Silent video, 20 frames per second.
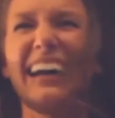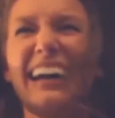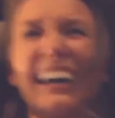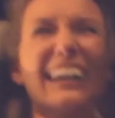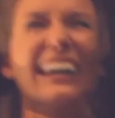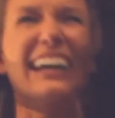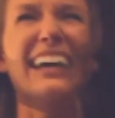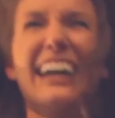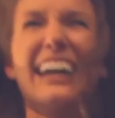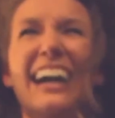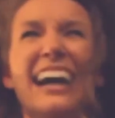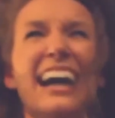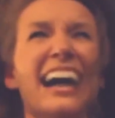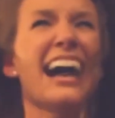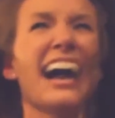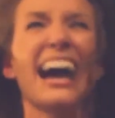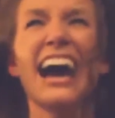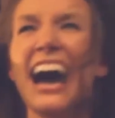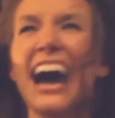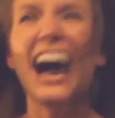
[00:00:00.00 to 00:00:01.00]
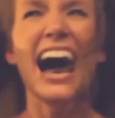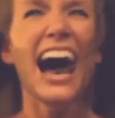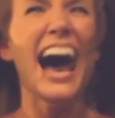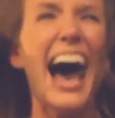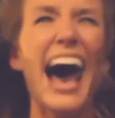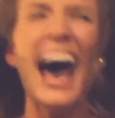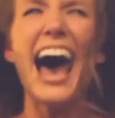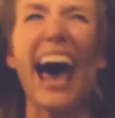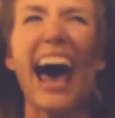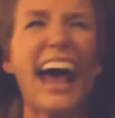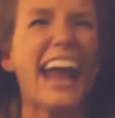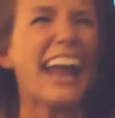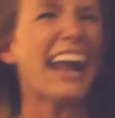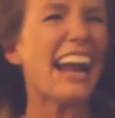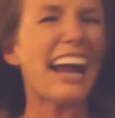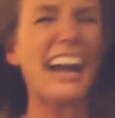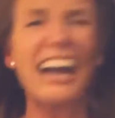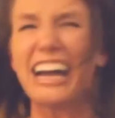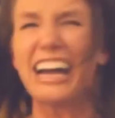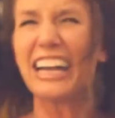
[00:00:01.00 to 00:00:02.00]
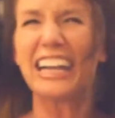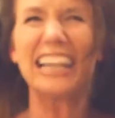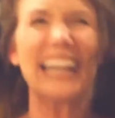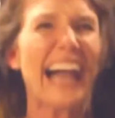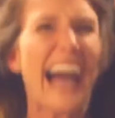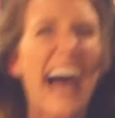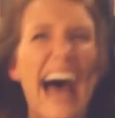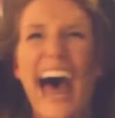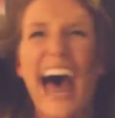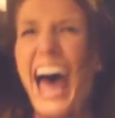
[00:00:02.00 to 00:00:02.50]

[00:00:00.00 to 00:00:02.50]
pictures to filter off what we really look